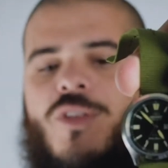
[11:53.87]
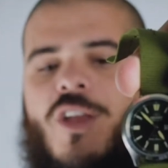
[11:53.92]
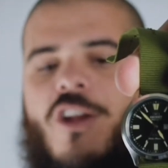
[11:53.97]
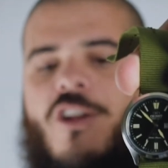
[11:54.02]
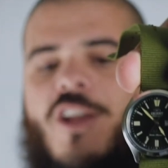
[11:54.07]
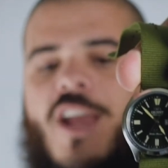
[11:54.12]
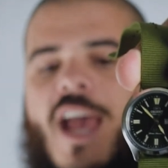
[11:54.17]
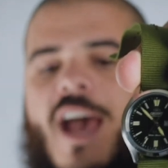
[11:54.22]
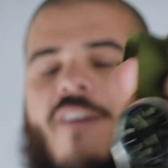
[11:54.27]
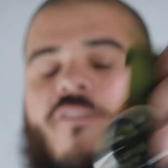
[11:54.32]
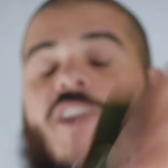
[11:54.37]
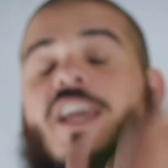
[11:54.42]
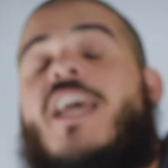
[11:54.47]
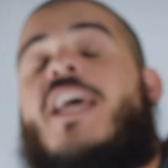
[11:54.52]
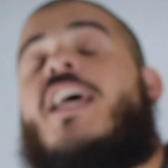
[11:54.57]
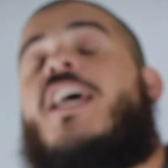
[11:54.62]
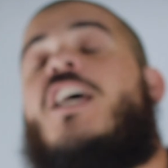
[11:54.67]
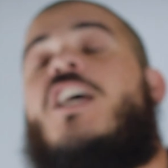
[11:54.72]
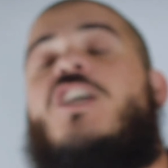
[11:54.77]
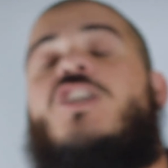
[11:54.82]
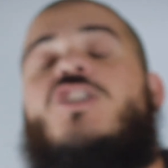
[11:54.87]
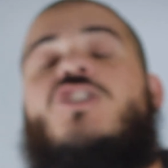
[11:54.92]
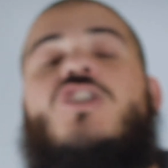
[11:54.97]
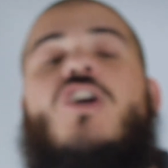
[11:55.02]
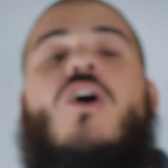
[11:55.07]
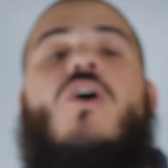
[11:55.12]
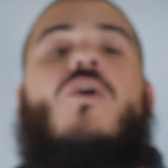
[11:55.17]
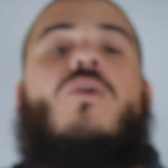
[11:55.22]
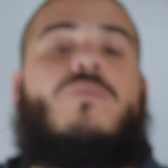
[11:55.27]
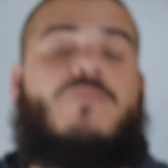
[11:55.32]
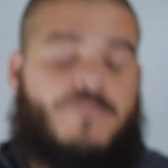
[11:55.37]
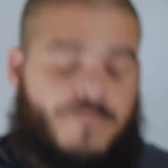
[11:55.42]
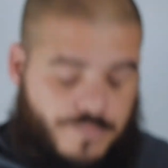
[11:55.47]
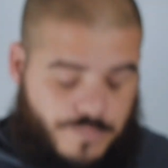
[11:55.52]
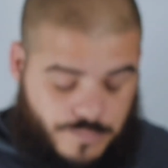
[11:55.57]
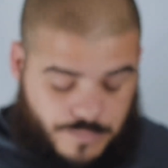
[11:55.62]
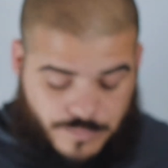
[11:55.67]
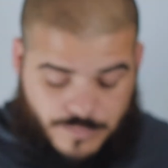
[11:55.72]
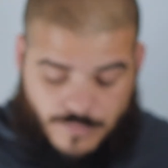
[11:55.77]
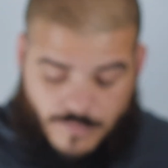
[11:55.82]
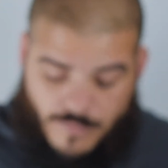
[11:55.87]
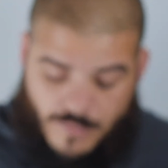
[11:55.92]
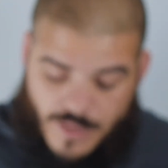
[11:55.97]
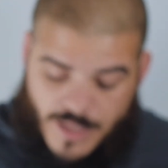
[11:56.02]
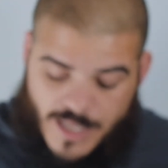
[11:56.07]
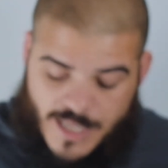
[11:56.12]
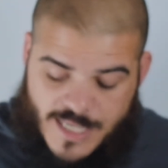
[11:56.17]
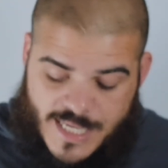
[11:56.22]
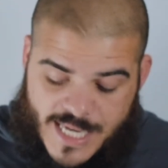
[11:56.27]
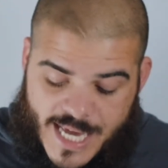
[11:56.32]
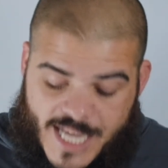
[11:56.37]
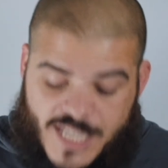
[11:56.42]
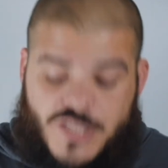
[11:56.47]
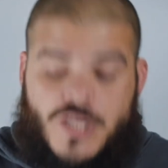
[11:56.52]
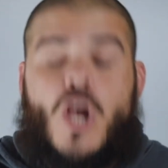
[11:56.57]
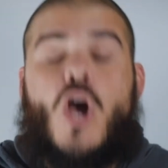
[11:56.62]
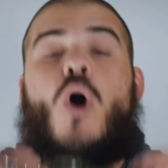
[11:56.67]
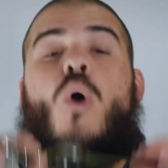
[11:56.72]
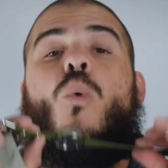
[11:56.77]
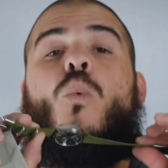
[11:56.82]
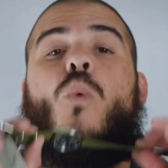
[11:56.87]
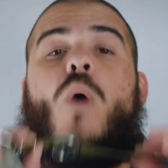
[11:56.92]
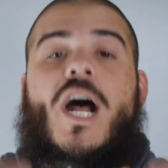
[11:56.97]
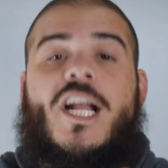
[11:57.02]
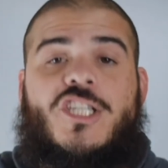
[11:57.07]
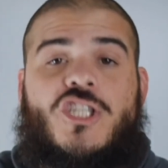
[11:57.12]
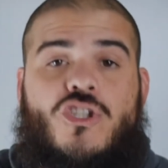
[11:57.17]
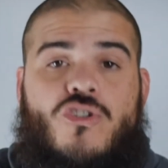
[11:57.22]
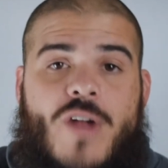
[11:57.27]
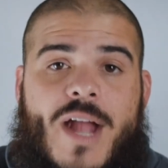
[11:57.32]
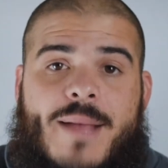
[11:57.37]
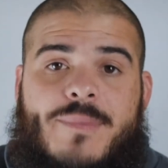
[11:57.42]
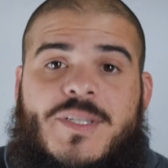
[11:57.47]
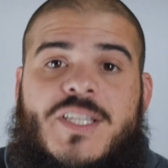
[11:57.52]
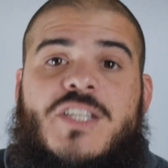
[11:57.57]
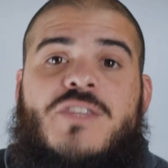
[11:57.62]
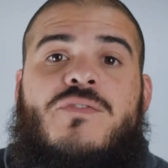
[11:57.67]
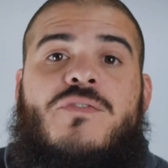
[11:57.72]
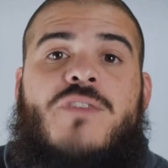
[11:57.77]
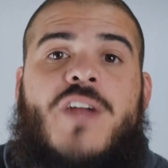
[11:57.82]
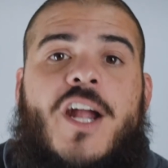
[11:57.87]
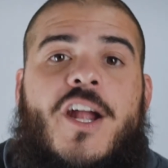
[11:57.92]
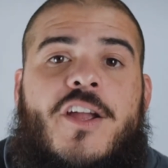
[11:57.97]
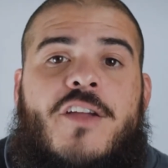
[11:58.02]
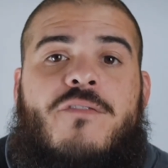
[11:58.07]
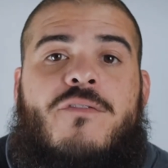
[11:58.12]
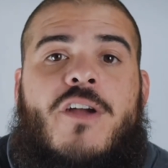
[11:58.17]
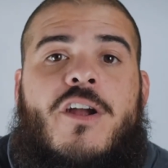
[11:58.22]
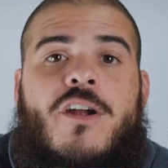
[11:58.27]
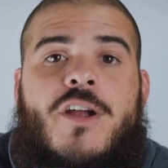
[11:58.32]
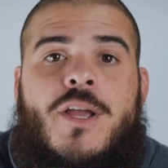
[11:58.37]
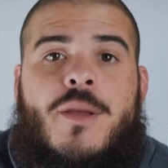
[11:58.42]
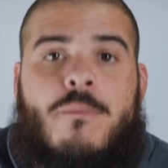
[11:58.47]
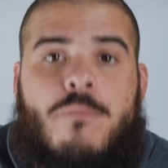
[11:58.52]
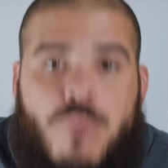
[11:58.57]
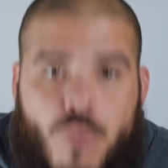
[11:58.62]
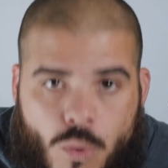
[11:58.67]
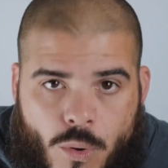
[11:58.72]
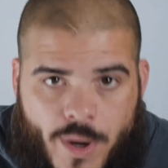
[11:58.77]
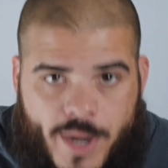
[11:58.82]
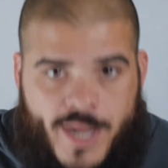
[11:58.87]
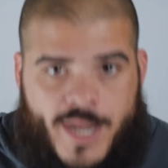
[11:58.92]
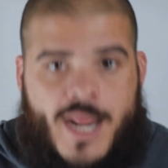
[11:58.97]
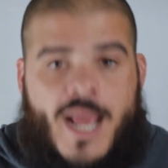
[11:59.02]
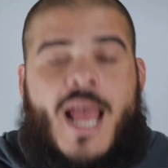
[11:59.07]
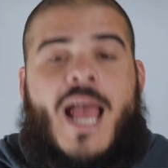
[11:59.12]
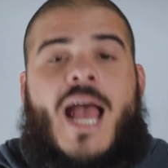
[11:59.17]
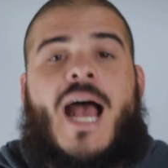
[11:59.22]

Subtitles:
There you have it. So, yes, watch straps is very, very important.